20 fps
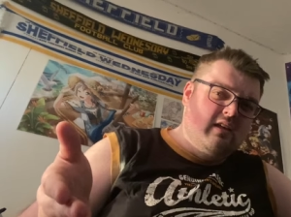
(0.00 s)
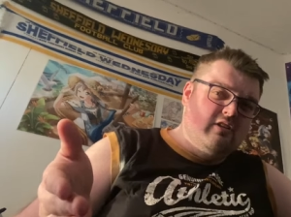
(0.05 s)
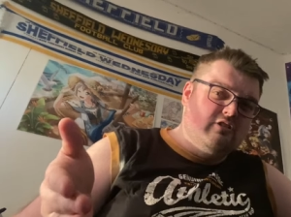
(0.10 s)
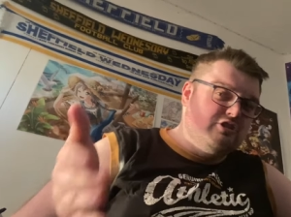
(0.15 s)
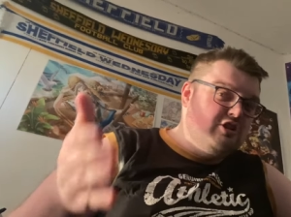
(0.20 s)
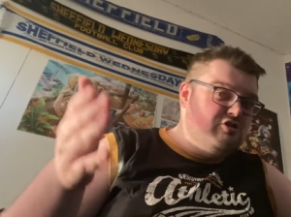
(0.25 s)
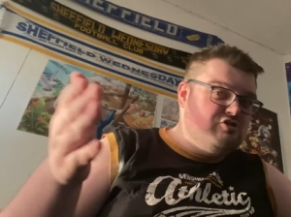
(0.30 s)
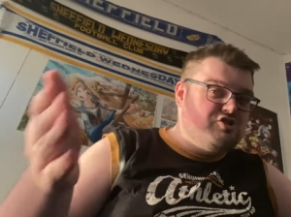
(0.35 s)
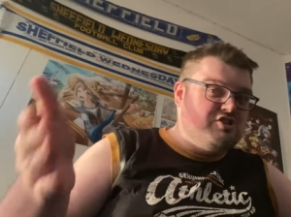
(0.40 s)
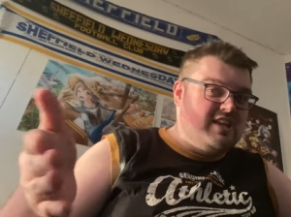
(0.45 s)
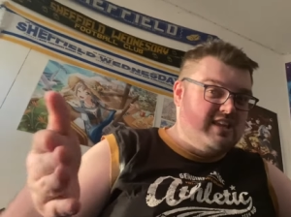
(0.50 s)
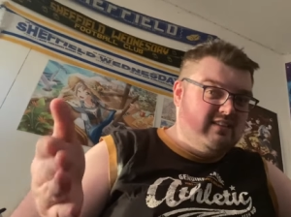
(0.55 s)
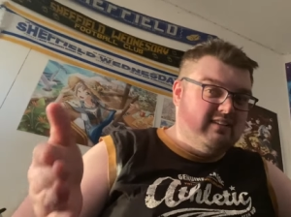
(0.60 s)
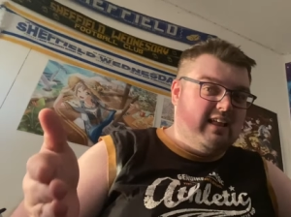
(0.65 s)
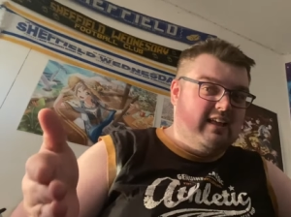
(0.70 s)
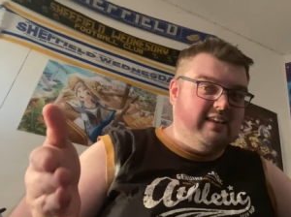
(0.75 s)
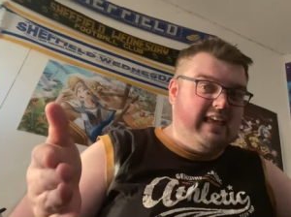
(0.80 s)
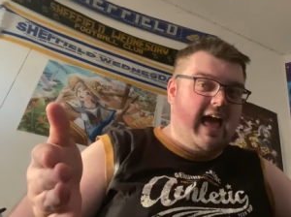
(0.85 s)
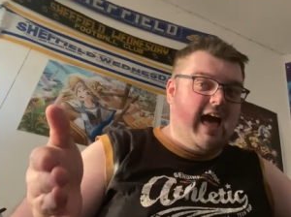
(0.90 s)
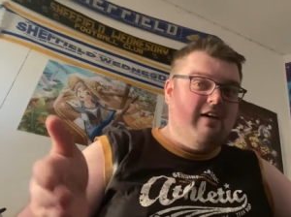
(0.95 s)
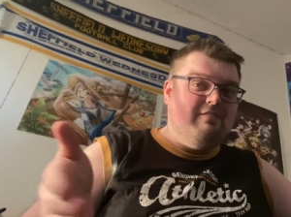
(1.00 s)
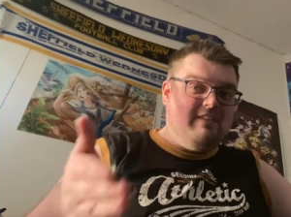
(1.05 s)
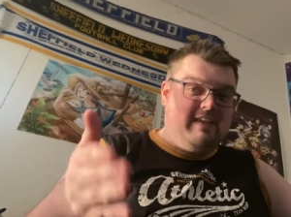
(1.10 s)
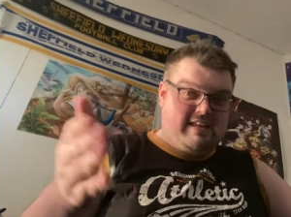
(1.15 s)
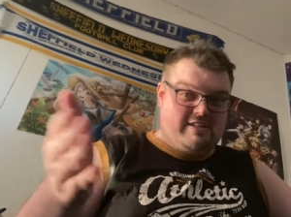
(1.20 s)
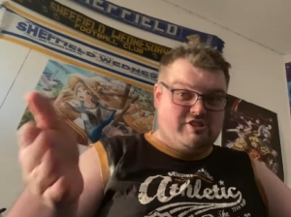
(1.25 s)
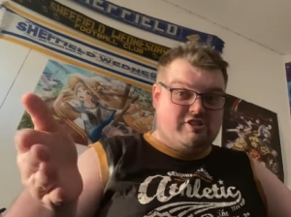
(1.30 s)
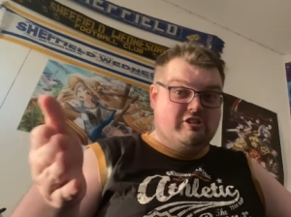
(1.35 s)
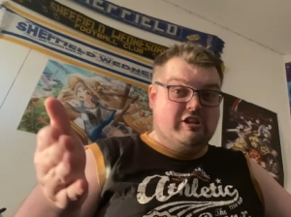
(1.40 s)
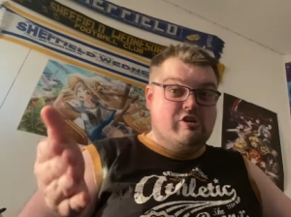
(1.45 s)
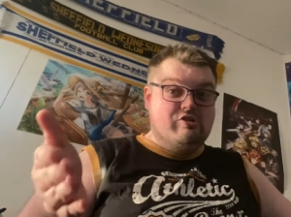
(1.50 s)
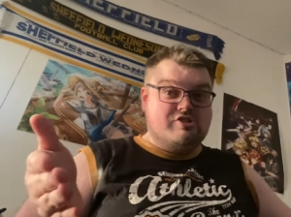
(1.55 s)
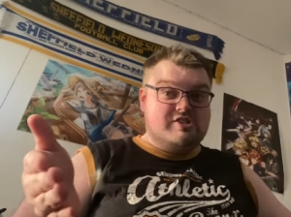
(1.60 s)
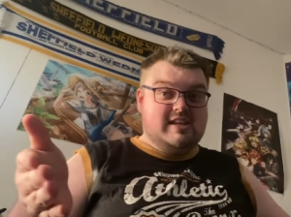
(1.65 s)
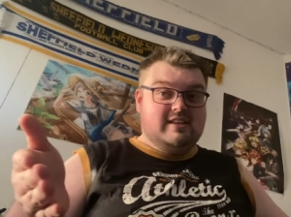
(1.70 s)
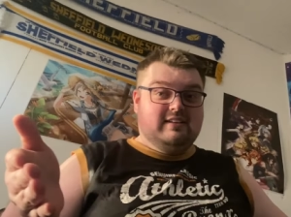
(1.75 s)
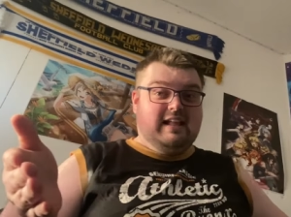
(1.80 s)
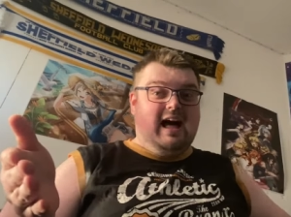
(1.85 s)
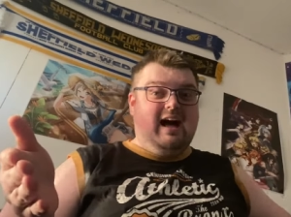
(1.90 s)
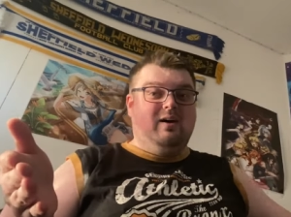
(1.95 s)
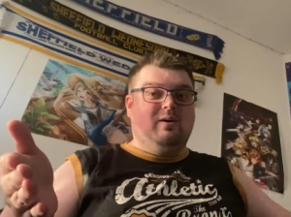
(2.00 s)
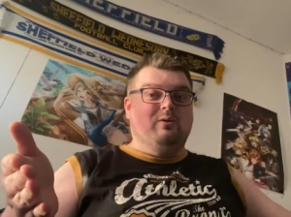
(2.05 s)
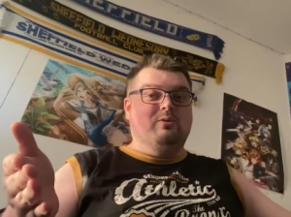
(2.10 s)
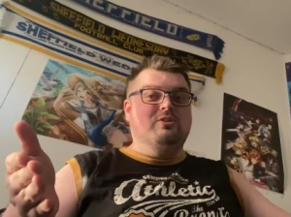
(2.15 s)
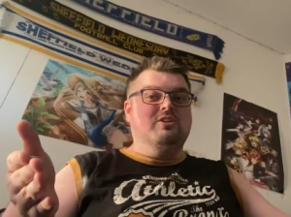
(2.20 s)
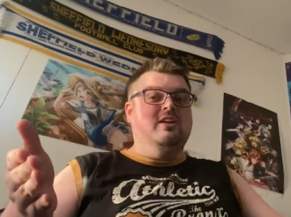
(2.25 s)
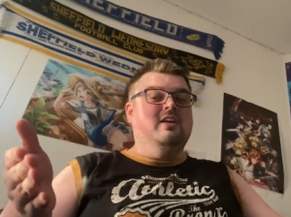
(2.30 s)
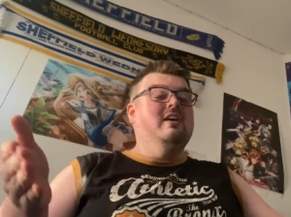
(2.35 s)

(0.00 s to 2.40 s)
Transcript: Lucy, yeah, I think it's Lucy Loud.